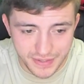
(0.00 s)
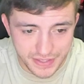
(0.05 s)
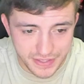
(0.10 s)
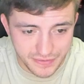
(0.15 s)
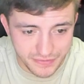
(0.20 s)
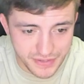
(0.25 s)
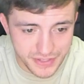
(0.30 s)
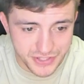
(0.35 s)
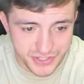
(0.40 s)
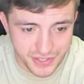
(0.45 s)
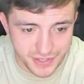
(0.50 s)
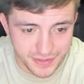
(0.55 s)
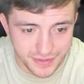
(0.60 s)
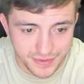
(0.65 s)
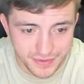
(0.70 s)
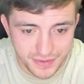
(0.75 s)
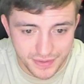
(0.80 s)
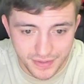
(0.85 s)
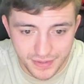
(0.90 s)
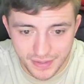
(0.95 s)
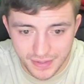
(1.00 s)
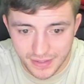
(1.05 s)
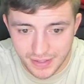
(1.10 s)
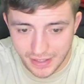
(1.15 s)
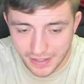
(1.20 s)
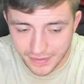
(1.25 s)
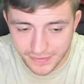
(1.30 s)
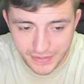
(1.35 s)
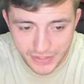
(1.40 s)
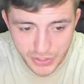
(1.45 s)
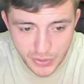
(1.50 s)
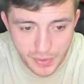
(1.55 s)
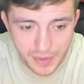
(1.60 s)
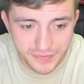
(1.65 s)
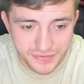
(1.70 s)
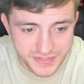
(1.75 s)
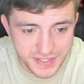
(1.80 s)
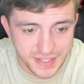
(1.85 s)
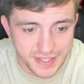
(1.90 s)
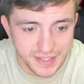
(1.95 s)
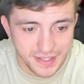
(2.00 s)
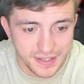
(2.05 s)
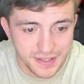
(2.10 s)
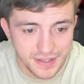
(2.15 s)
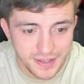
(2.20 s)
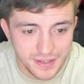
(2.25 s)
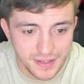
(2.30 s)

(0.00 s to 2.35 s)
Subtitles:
division, in the UFC.